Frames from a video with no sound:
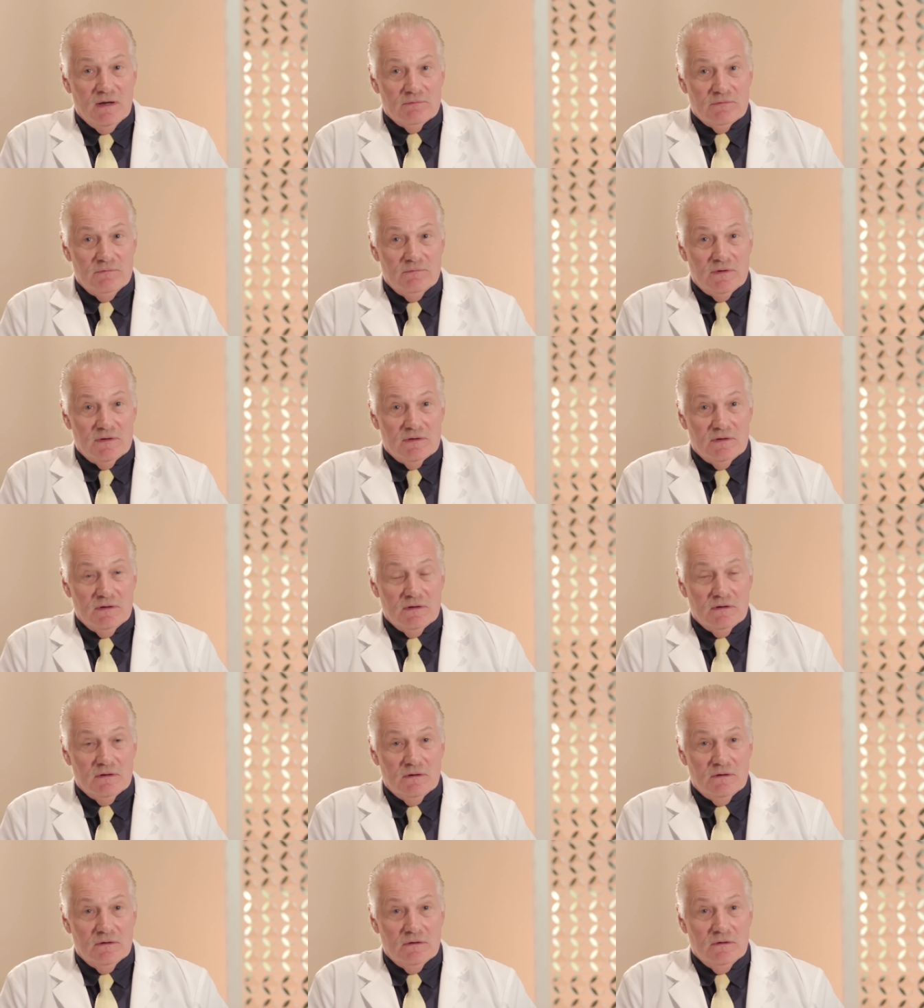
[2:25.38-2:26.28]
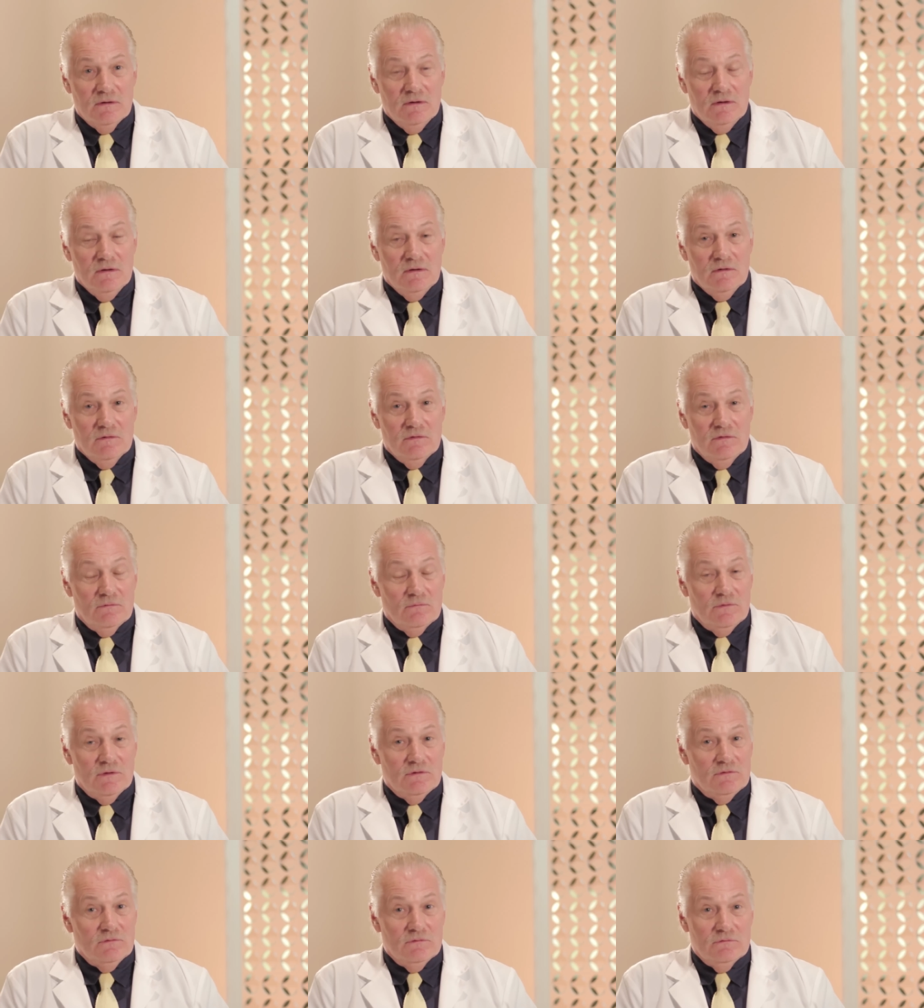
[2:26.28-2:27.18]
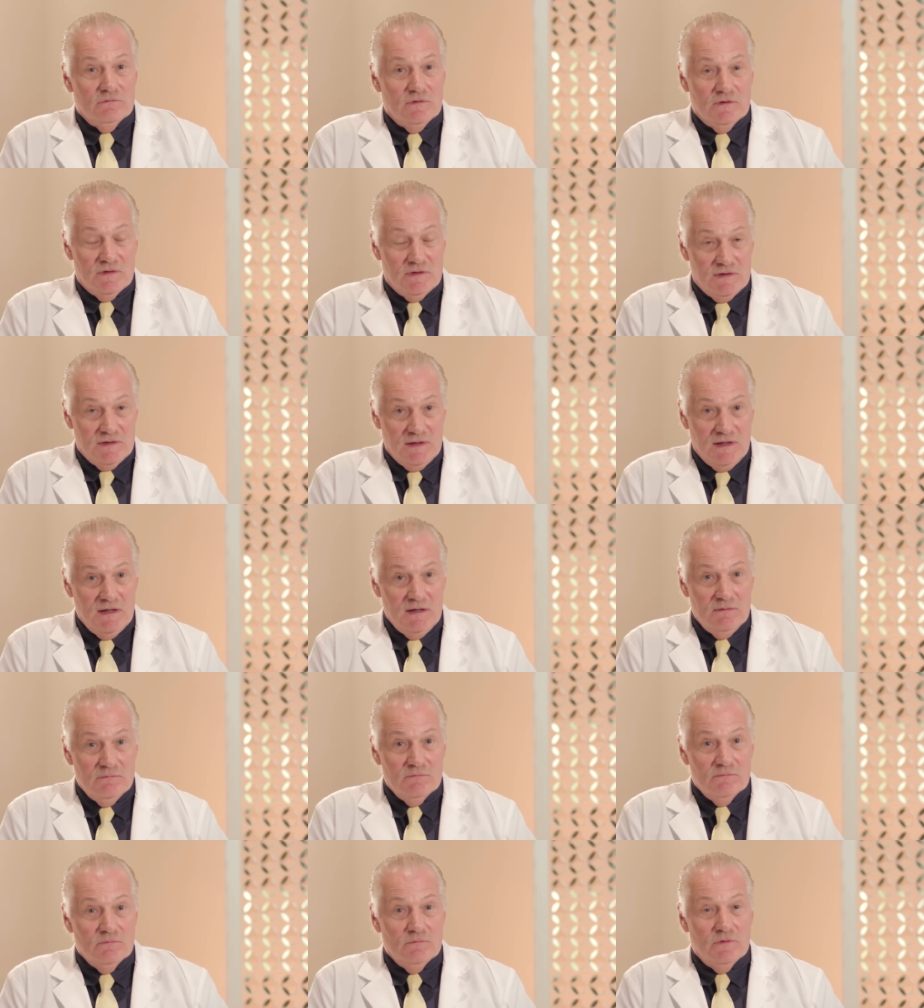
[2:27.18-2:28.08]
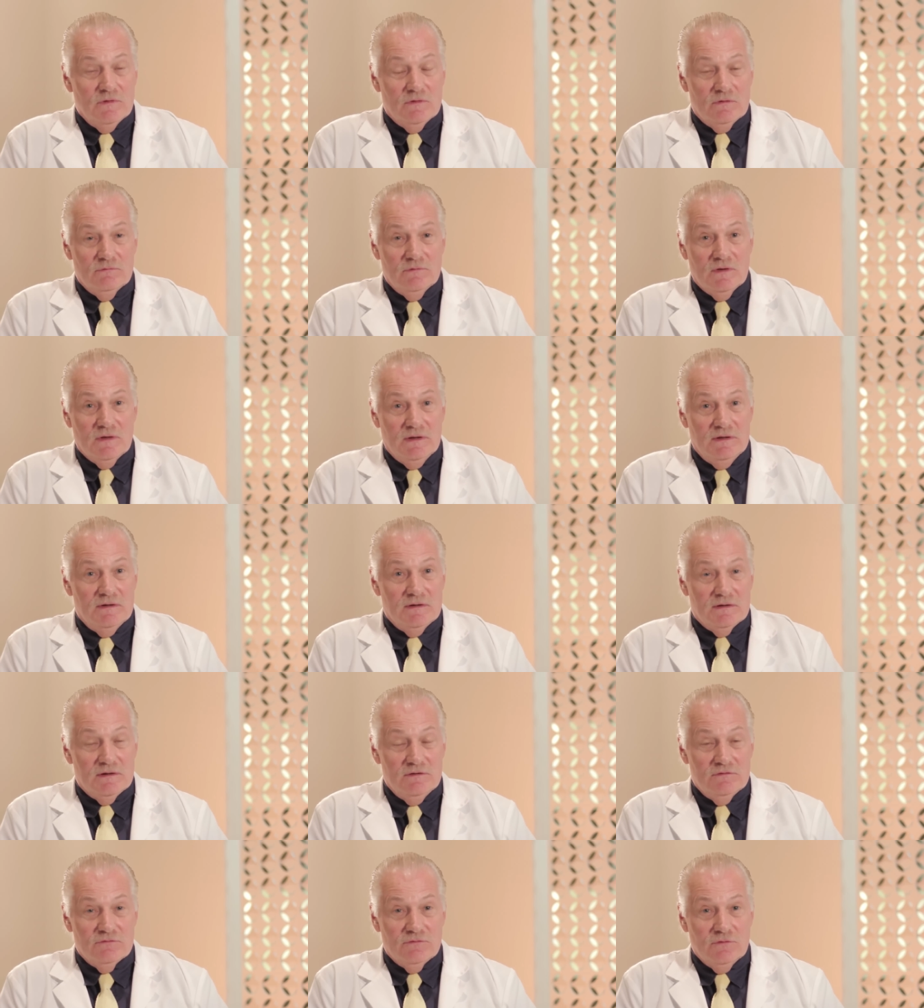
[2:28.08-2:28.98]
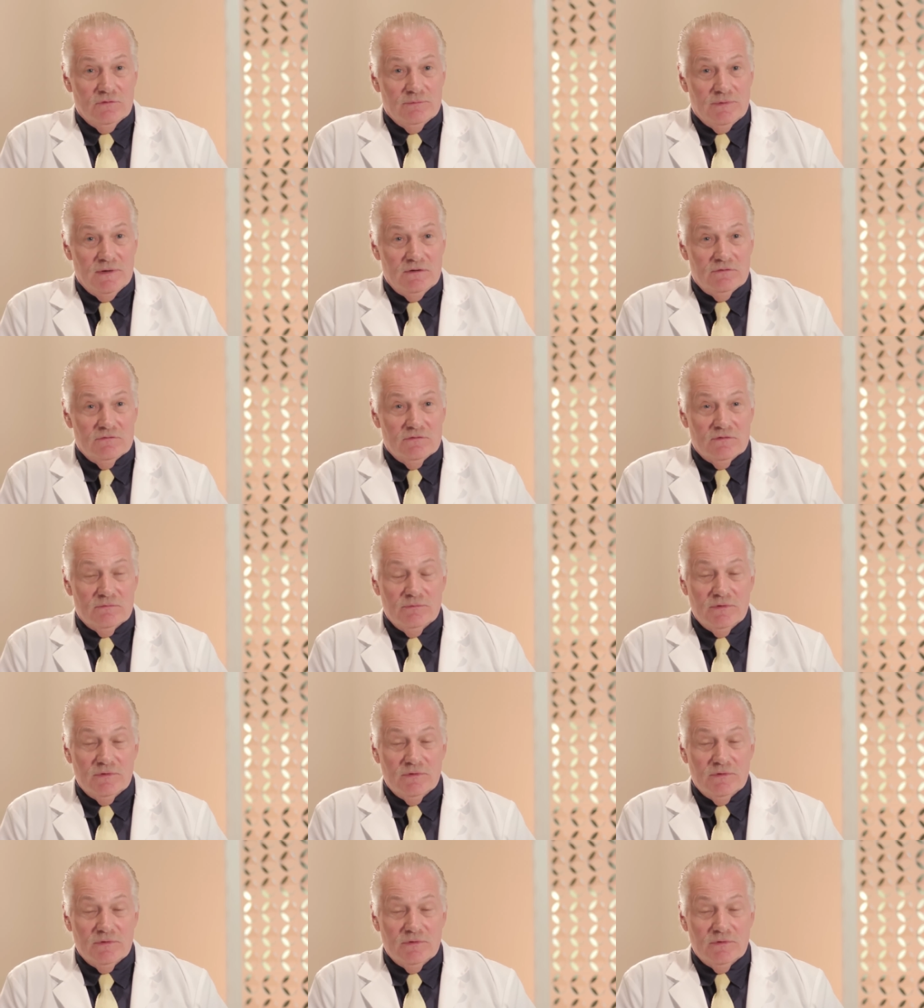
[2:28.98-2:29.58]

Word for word: optimistic uh, that we'll do the same with, with late stage 4 patients.